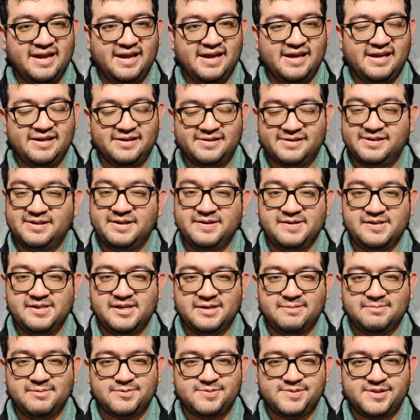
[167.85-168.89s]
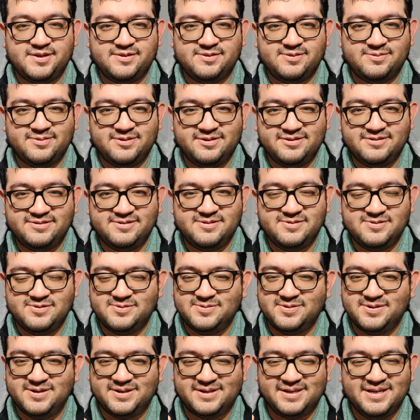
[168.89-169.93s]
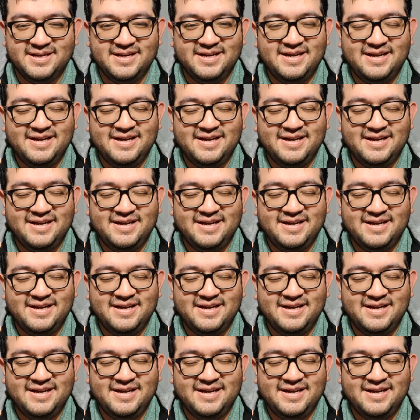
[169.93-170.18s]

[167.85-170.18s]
And clearly I'm obsessed with this dude's work.